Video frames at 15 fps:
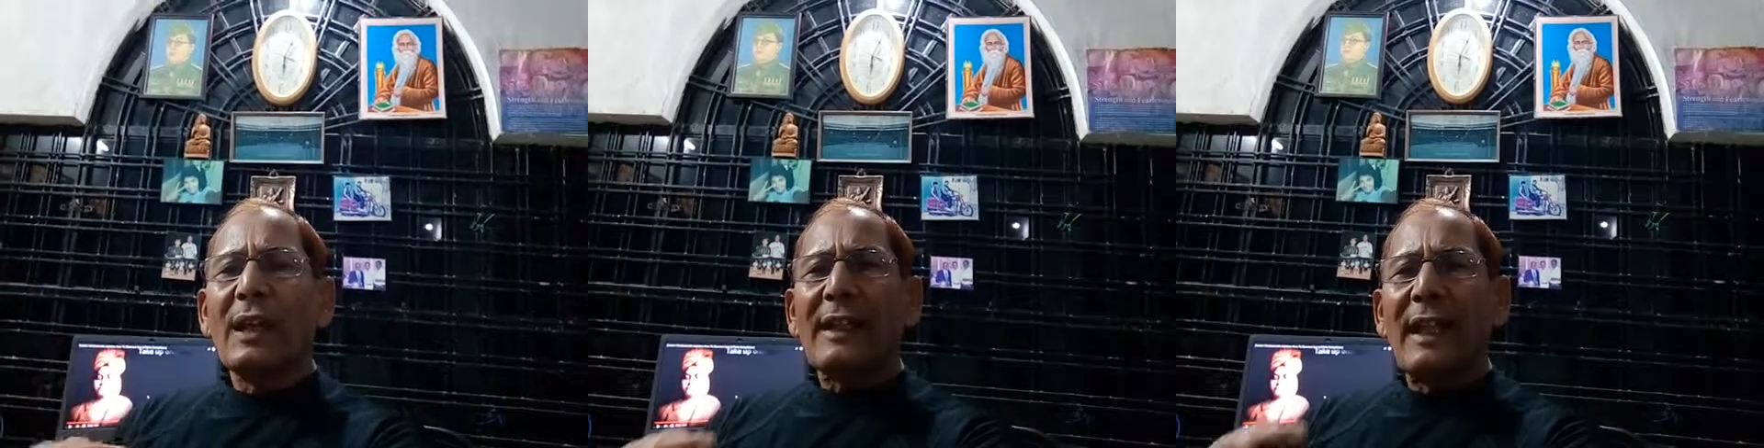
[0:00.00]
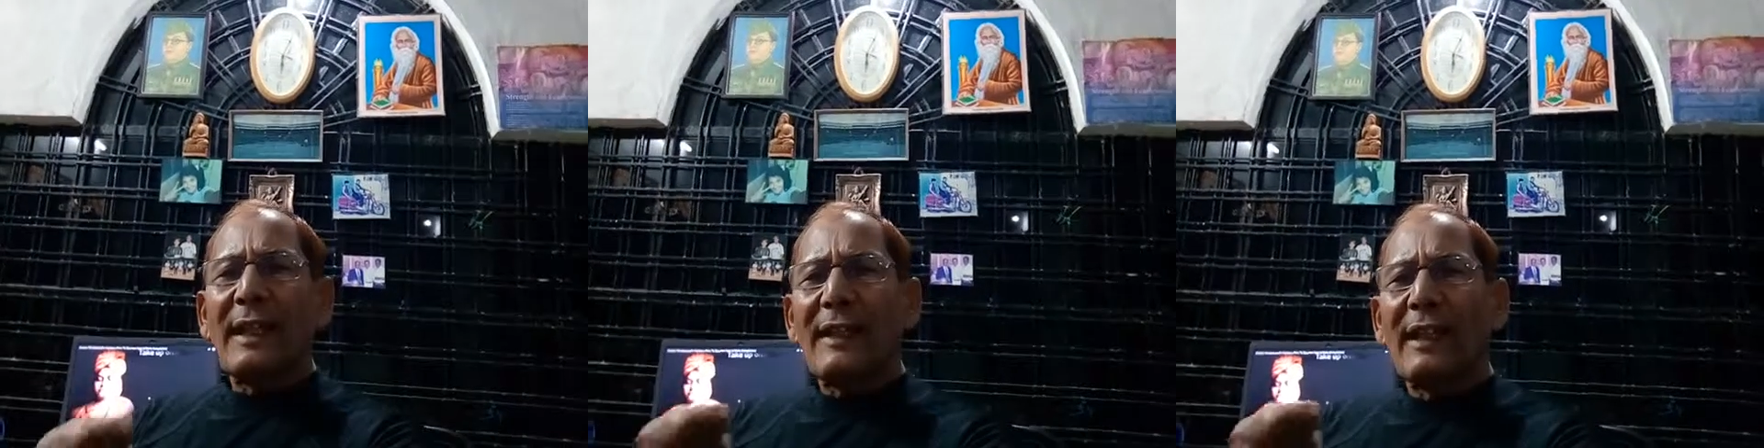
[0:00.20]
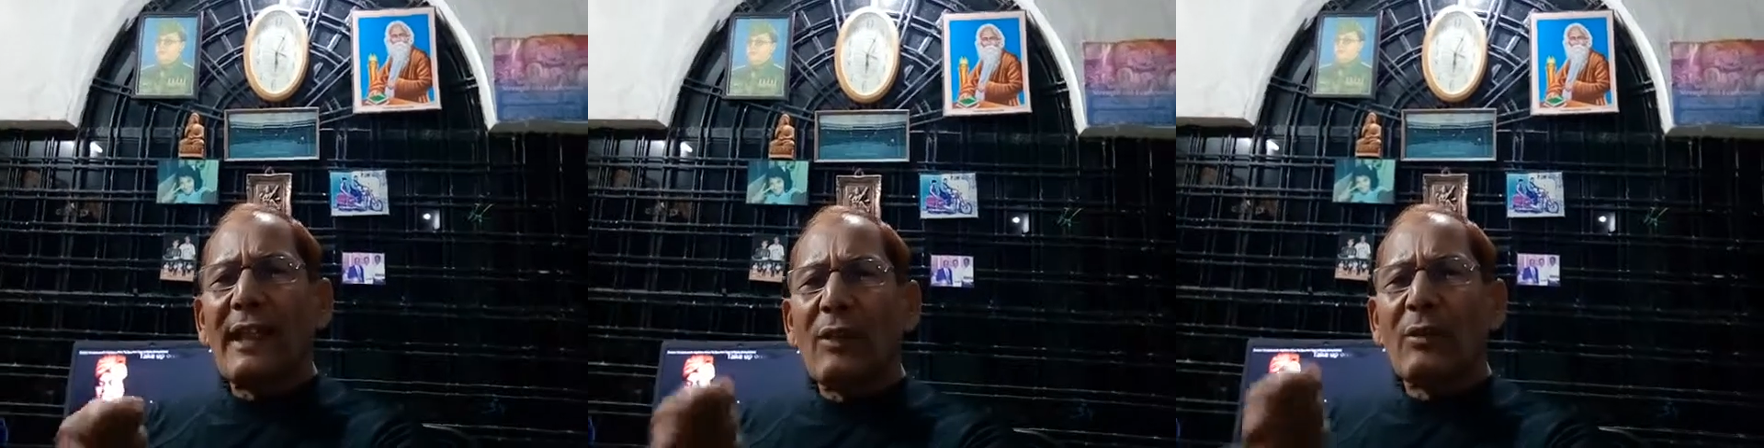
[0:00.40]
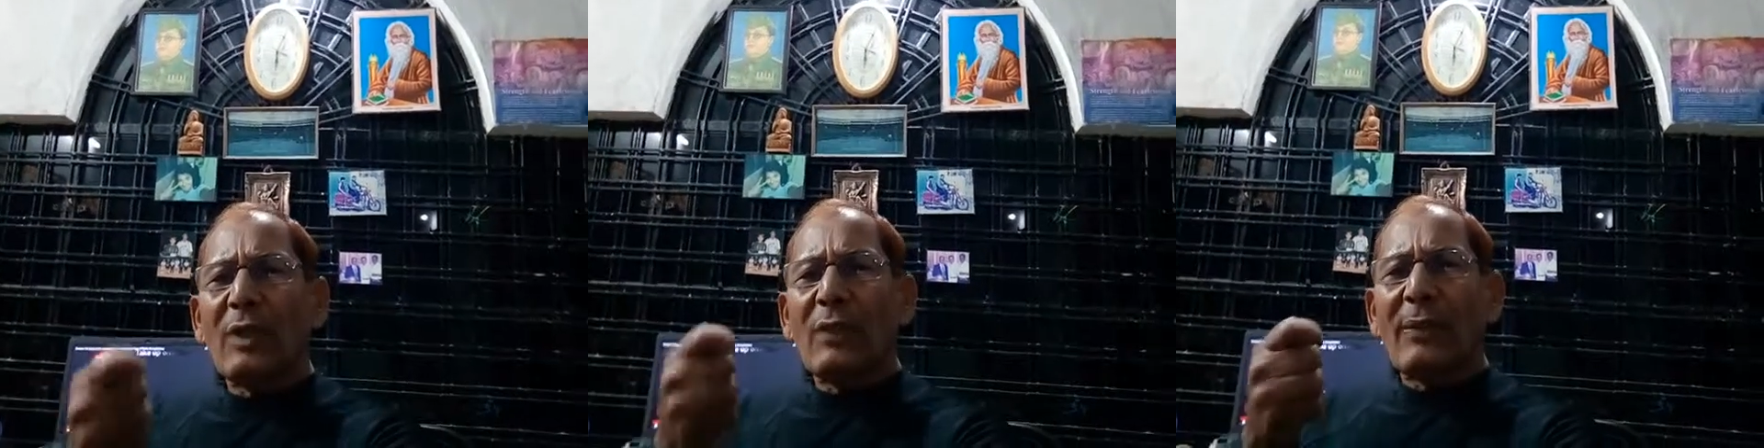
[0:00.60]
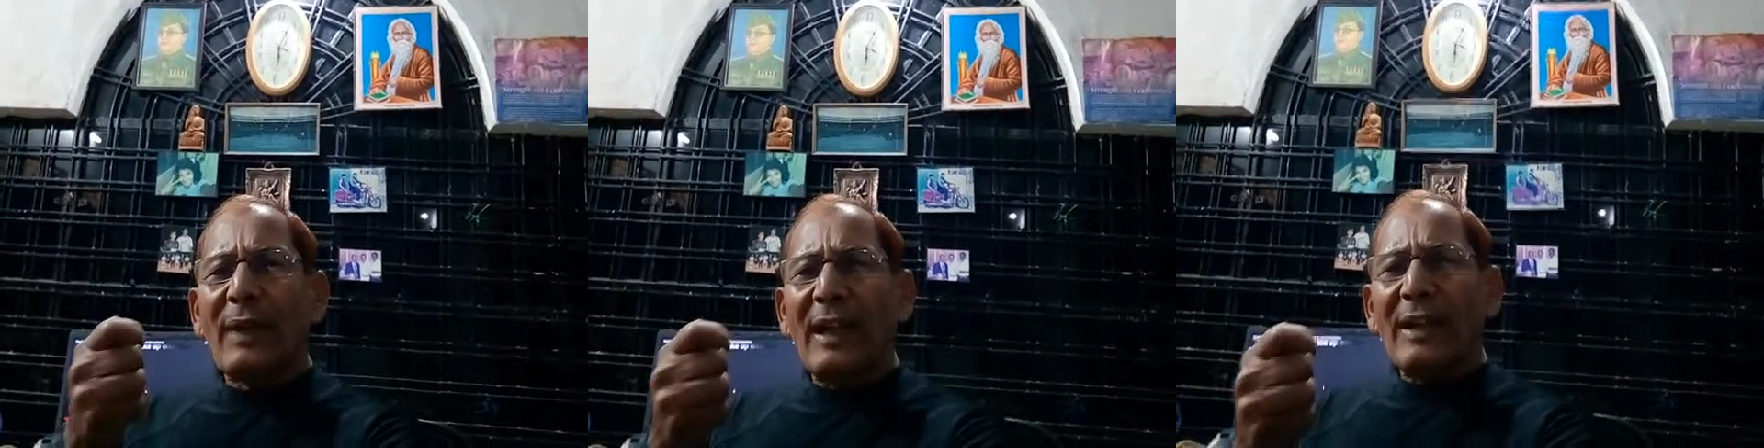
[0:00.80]
can heave
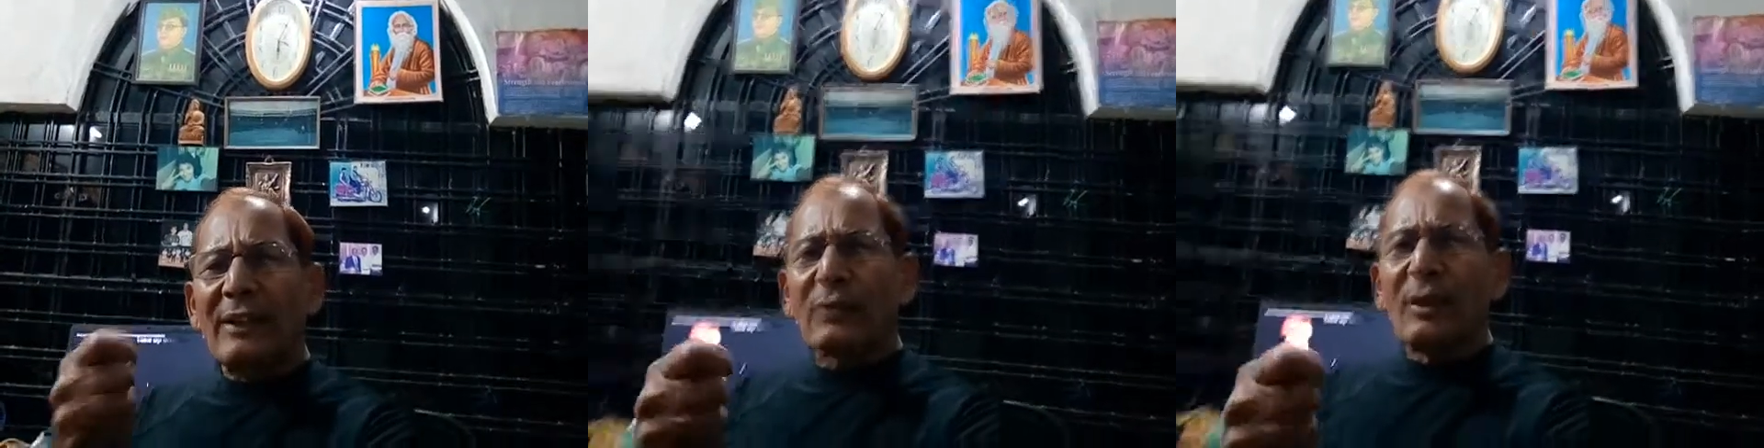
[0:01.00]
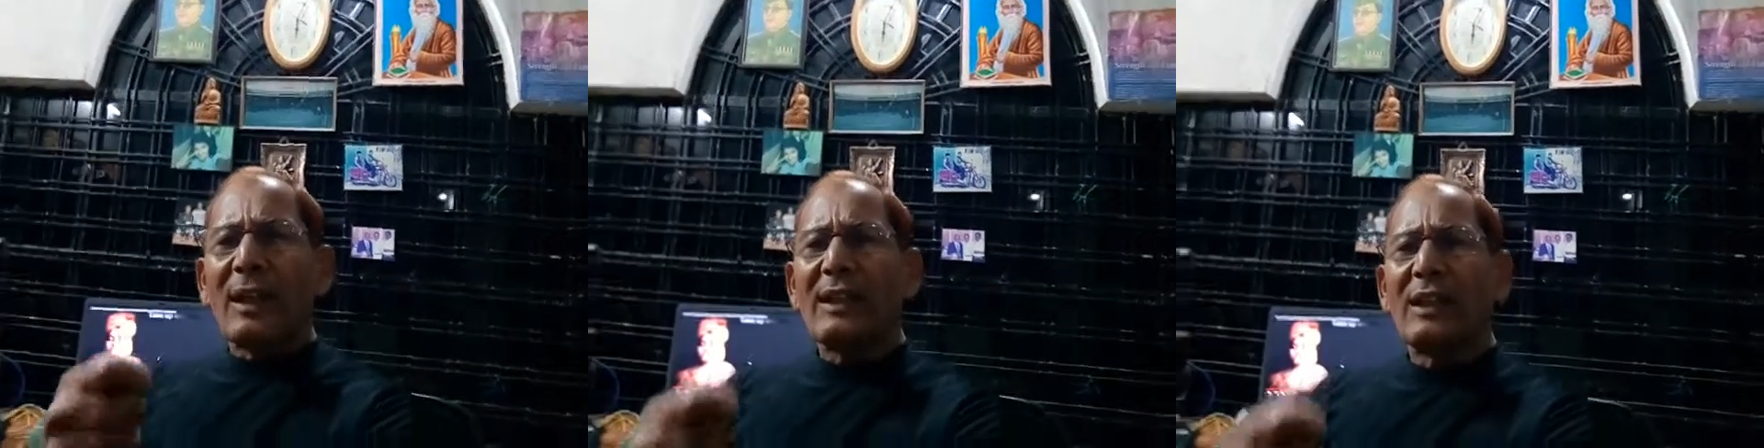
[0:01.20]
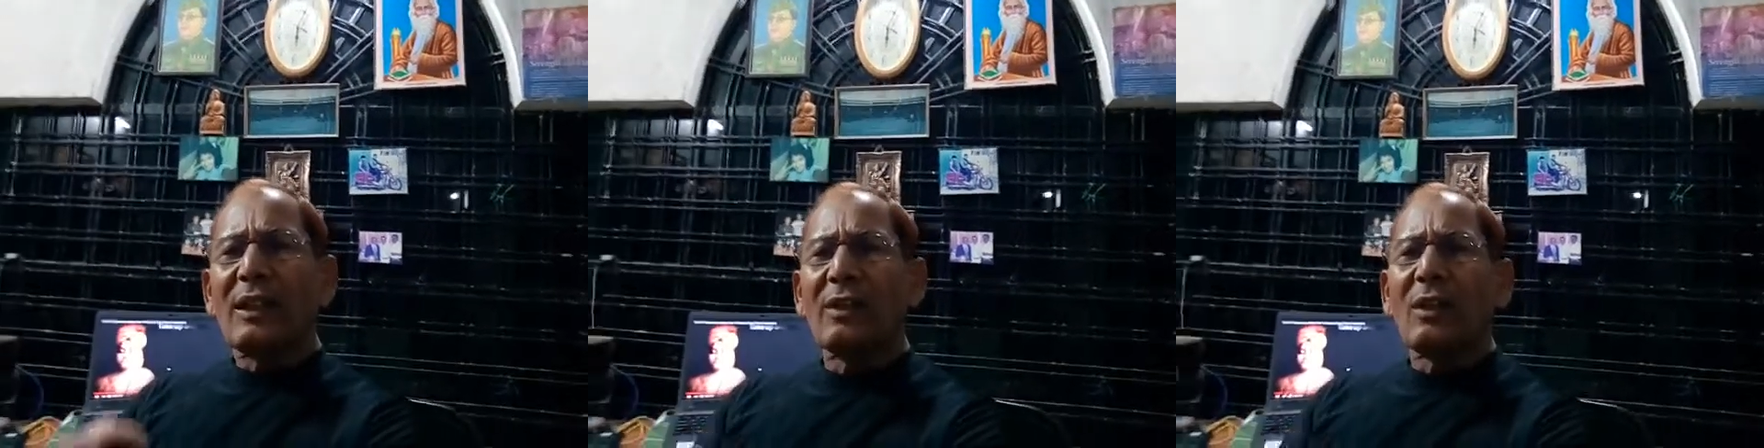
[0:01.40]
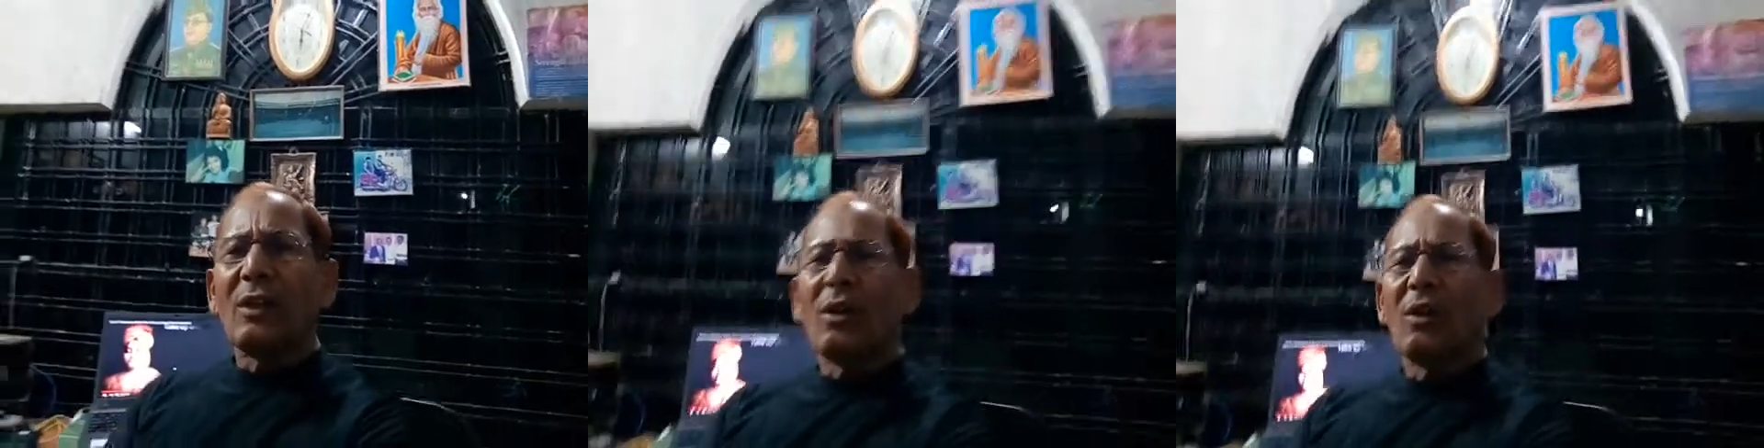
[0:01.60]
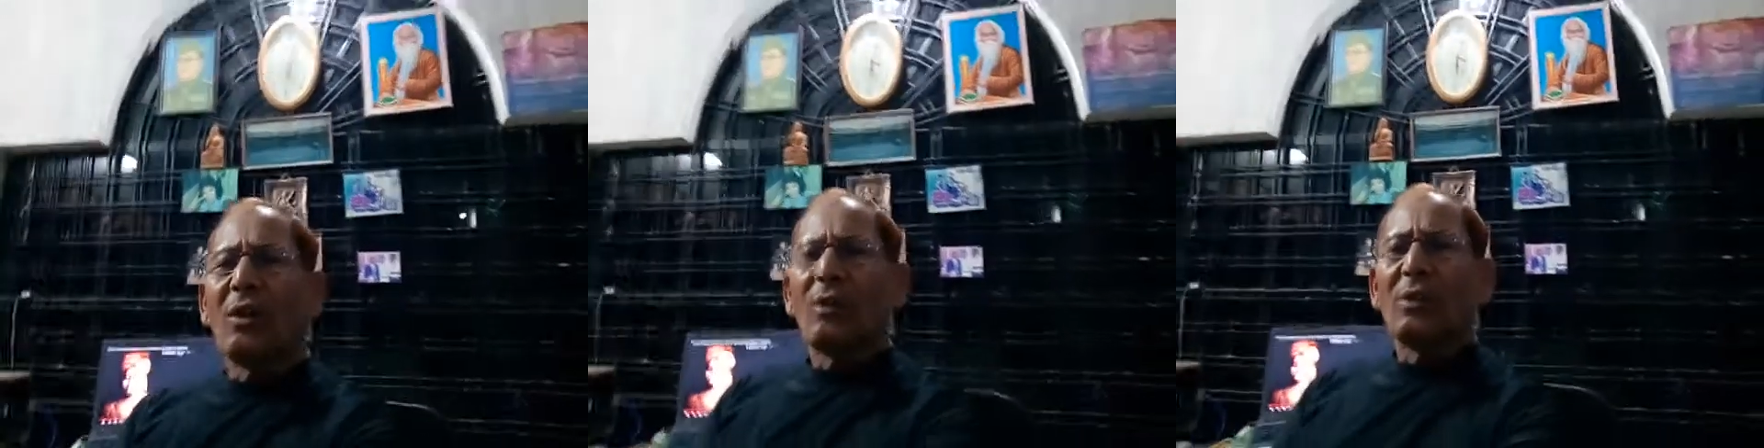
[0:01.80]
away to any
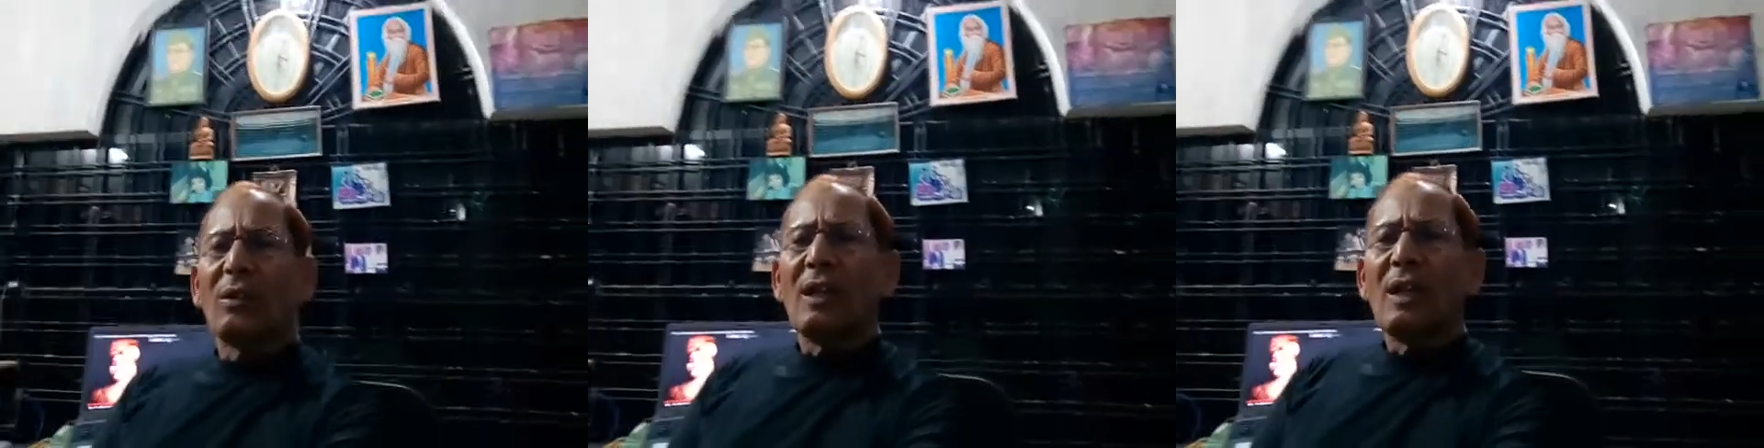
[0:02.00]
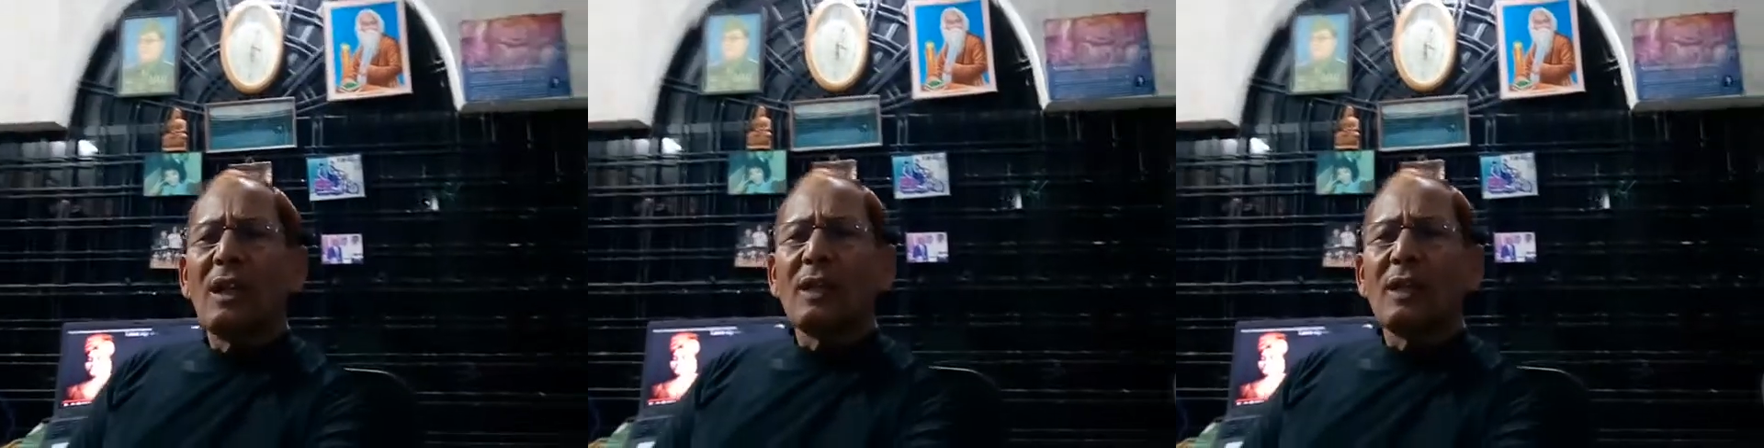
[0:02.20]
goal